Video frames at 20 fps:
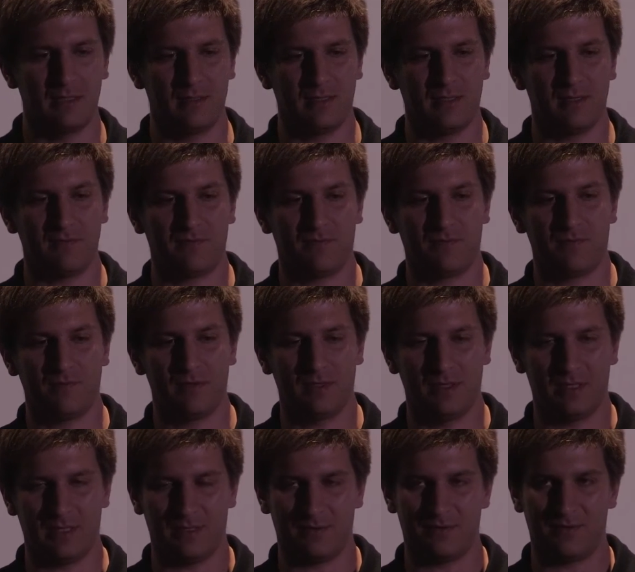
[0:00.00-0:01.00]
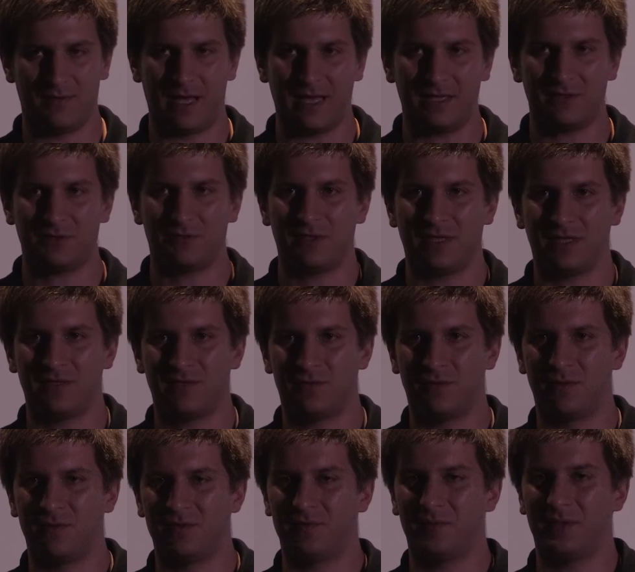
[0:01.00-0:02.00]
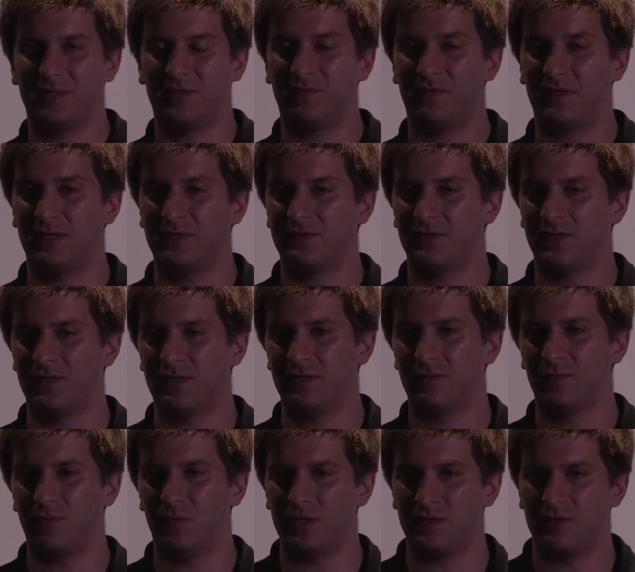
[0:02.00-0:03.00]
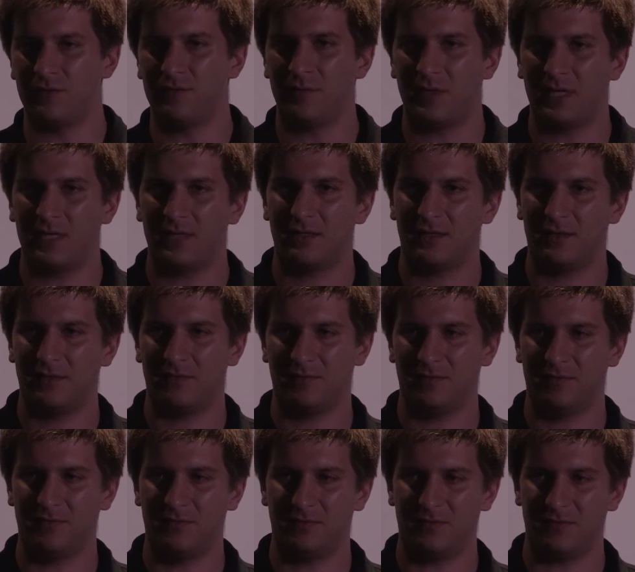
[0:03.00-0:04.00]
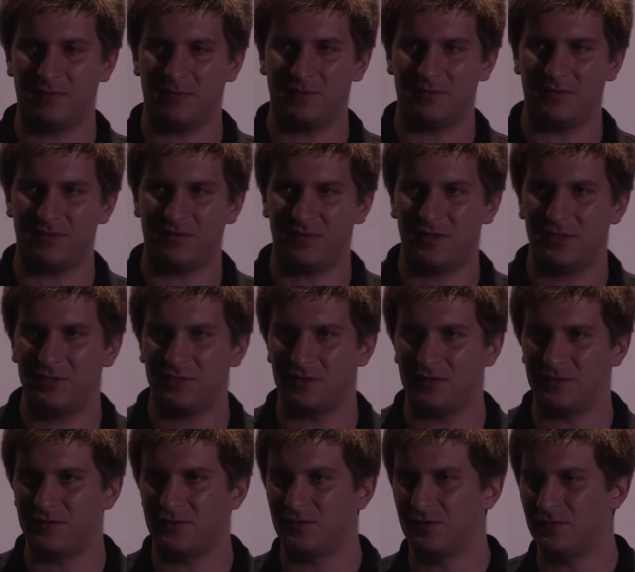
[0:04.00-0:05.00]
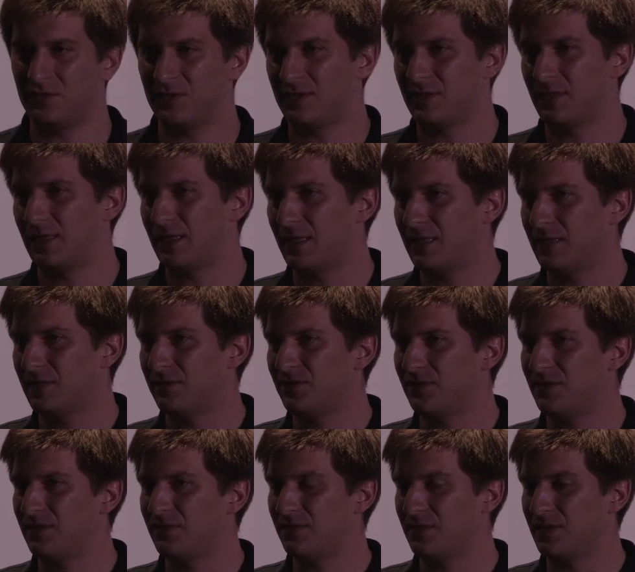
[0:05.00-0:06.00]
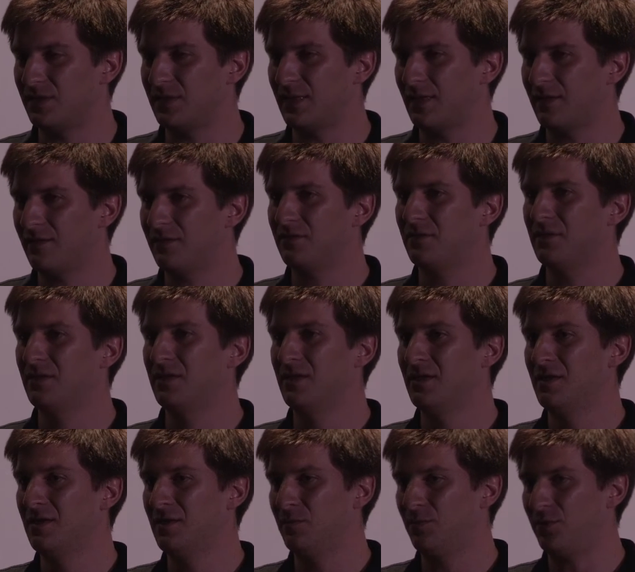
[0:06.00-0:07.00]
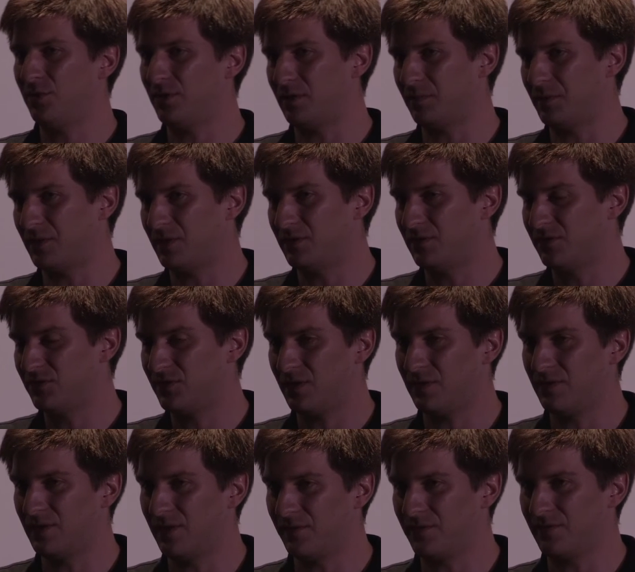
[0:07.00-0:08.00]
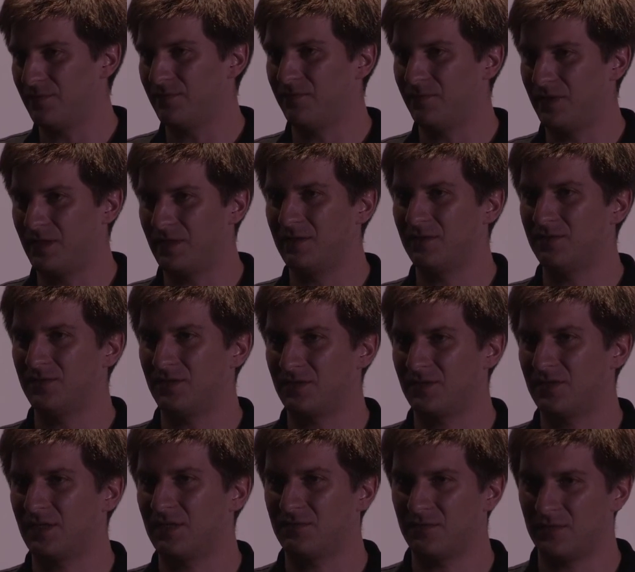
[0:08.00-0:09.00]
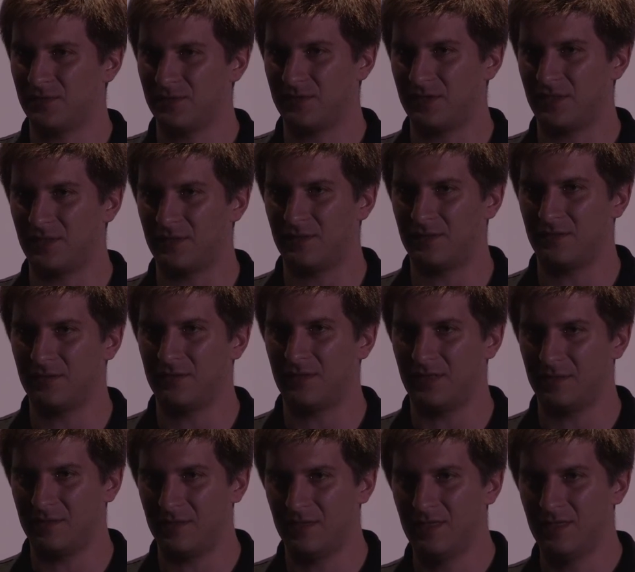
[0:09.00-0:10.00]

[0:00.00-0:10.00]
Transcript: if that transform's been defined so that when you make decisions using the ASC CDL parameters, another very successful standard that